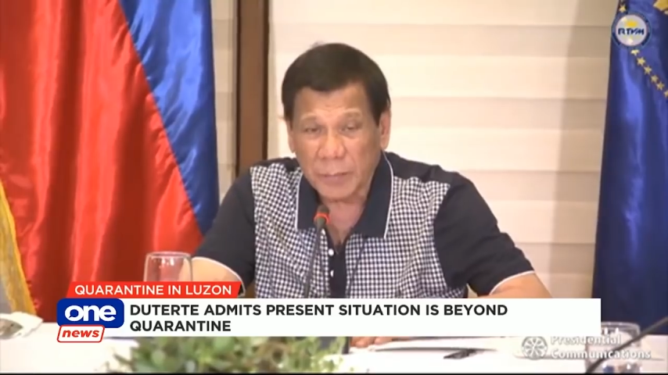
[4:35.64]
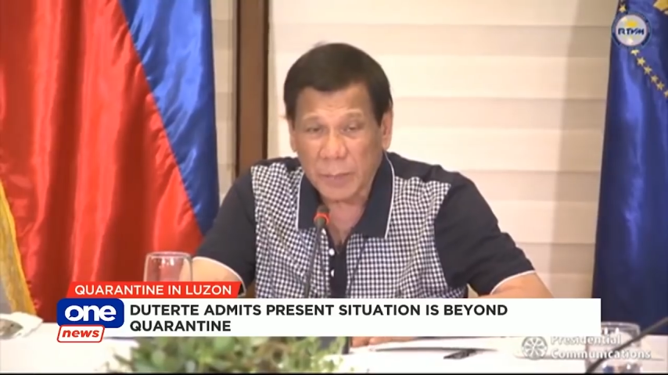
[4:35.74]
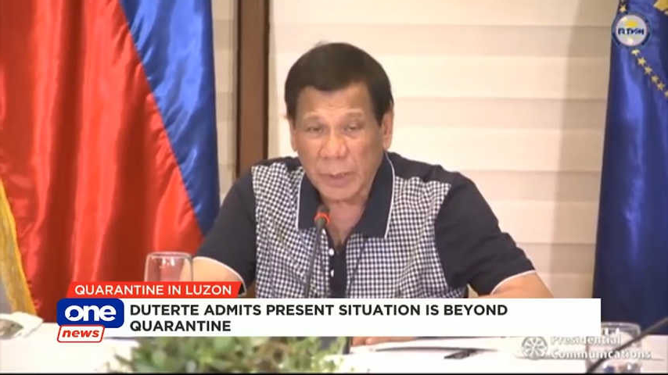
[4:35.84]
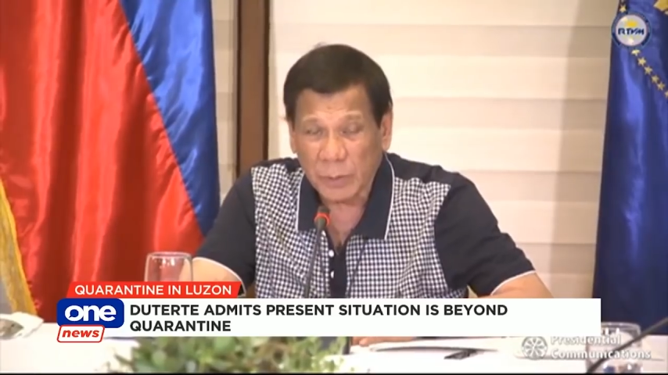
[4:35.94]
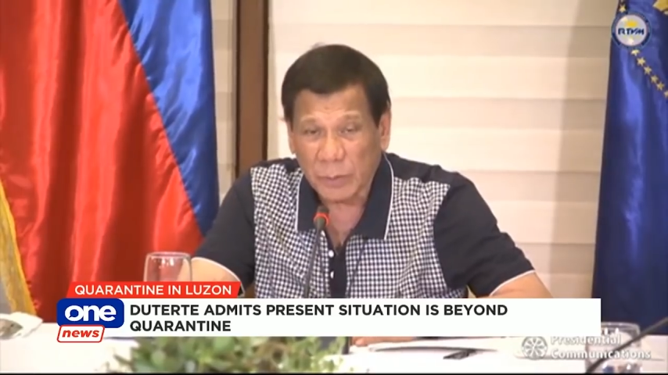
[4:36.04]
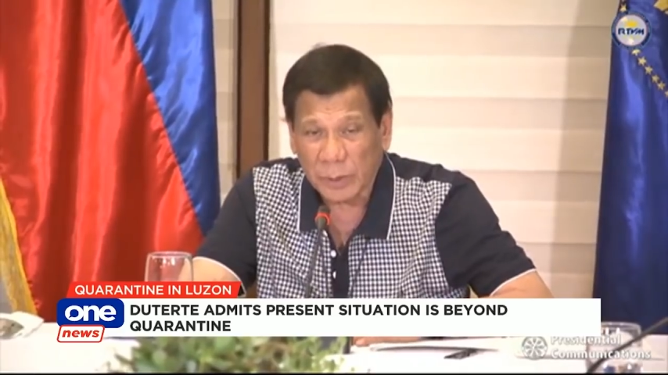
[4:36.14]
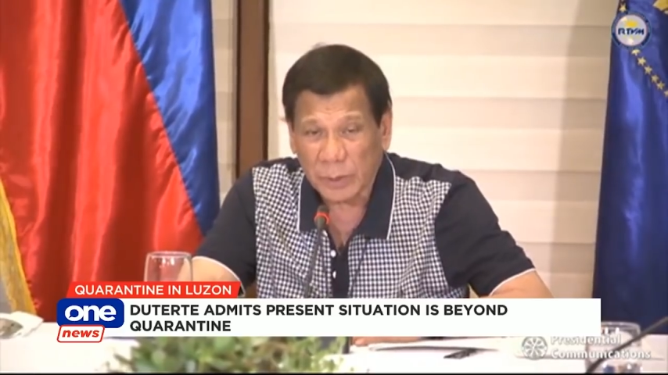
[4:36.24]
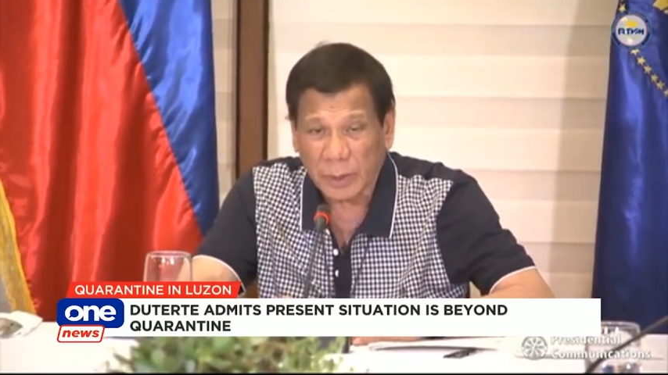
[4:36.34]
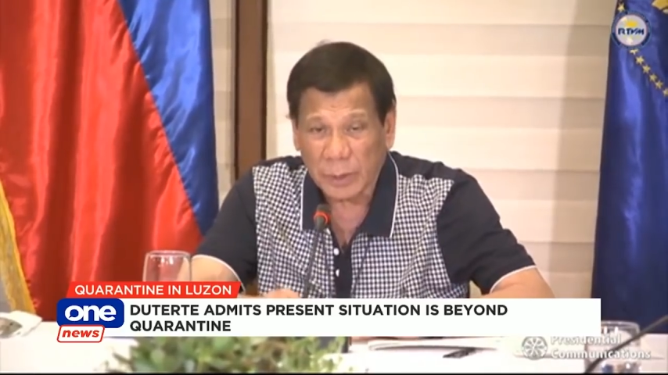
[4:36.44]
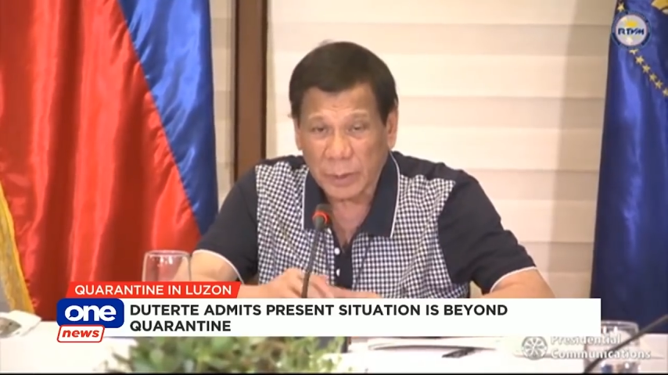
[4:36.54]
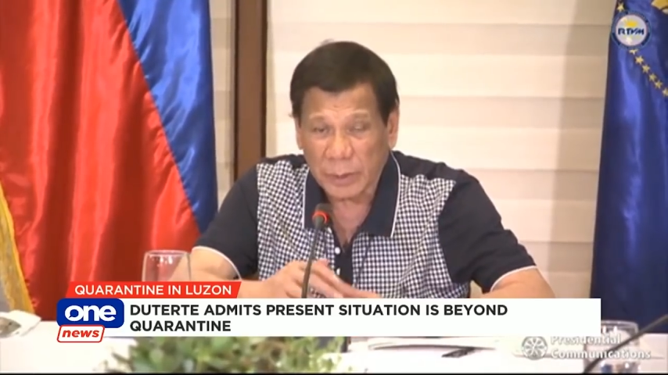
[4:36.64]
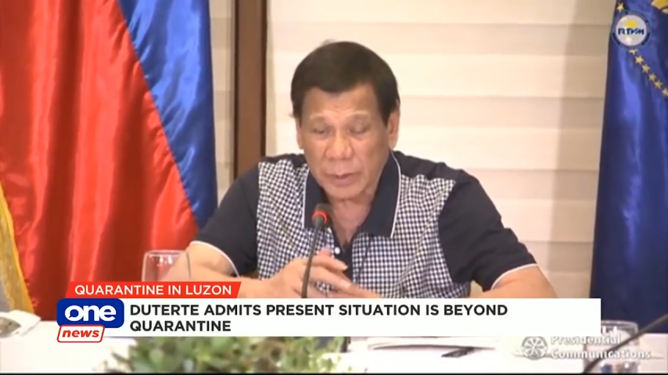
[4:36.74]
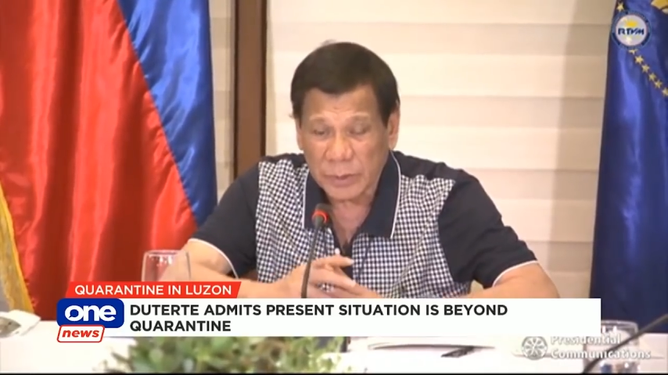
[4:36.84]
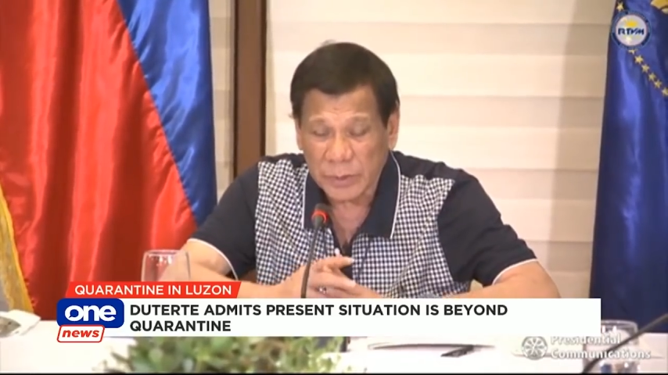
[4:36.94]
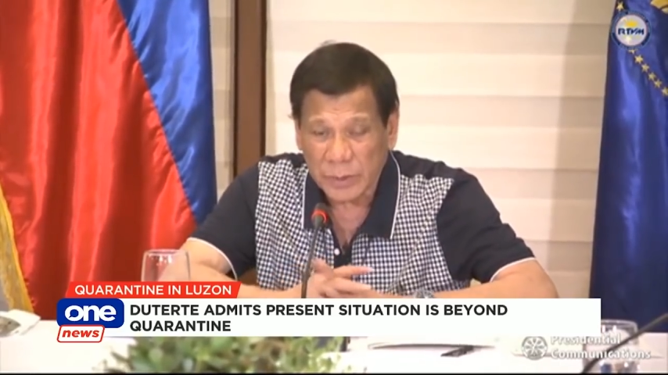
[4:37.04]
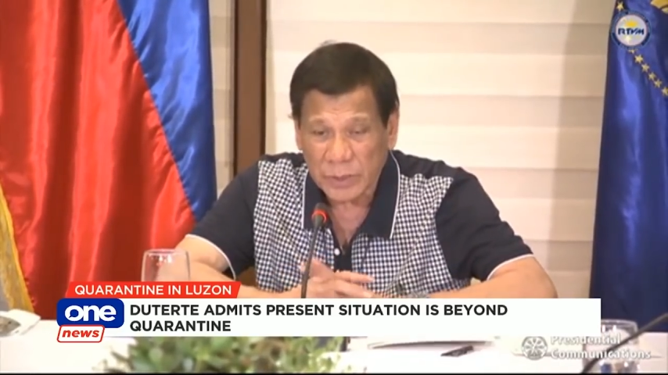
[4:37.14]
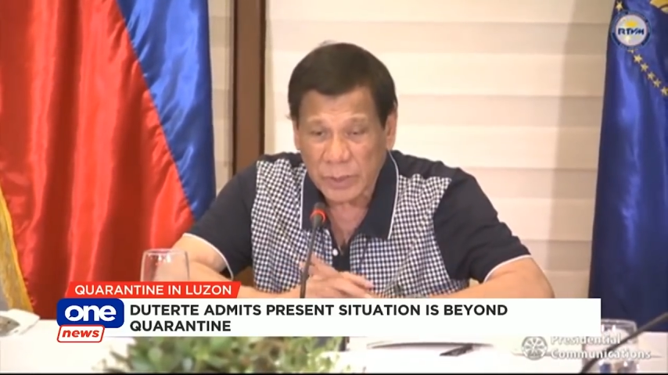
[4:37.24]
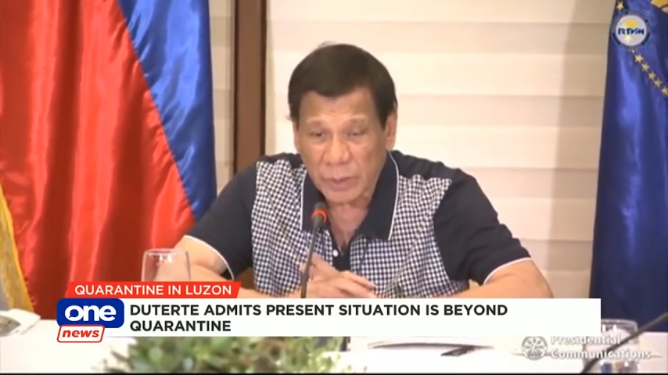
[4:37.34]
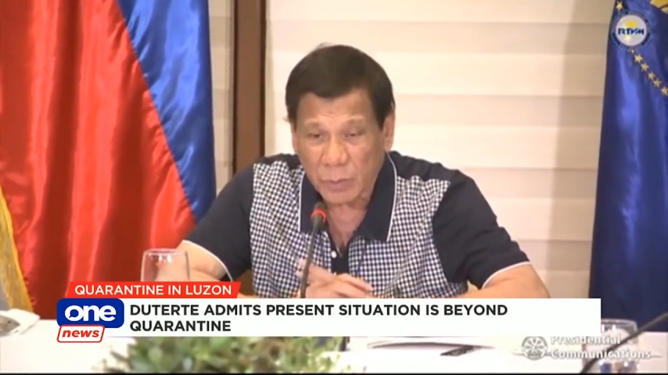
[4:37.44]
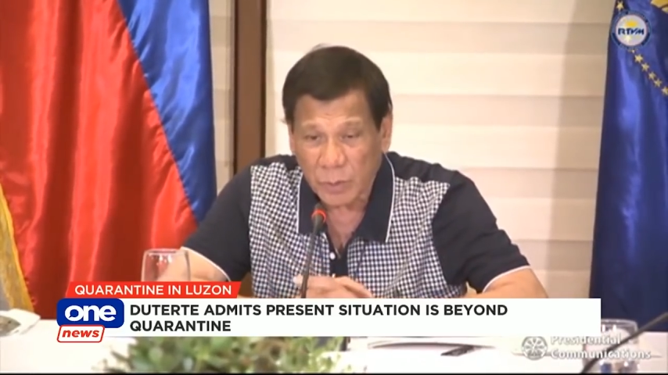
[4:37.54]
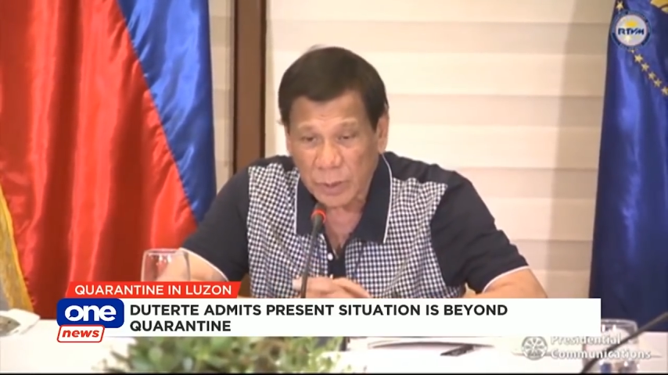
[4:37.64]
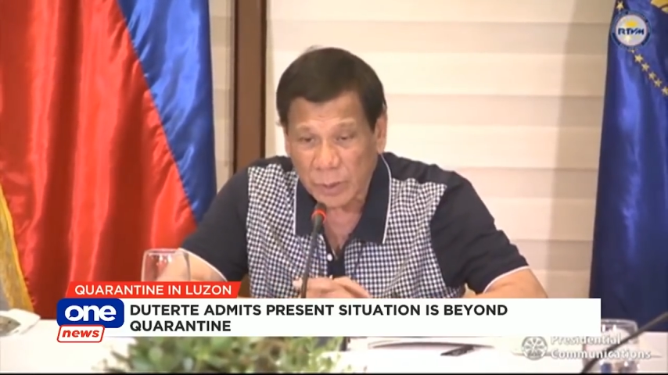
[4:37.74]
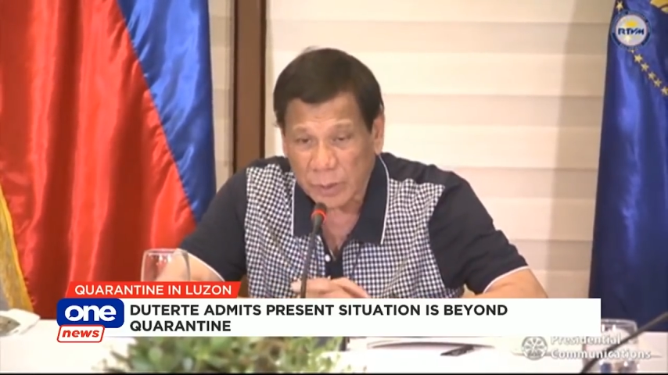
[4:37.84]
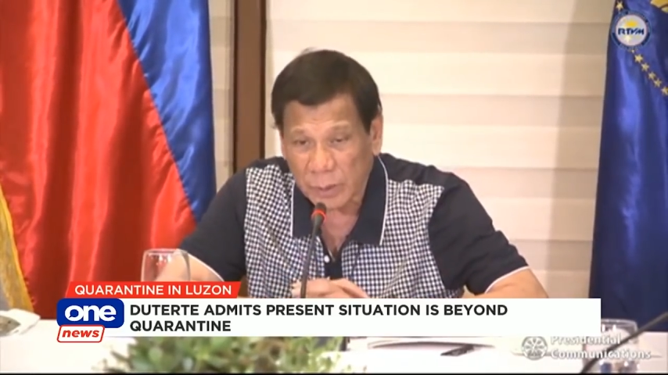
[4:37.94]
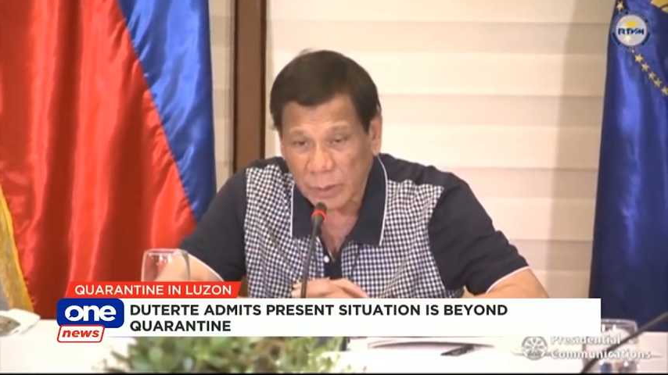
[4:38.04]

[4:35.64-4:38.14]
I do not think it is just a quarantine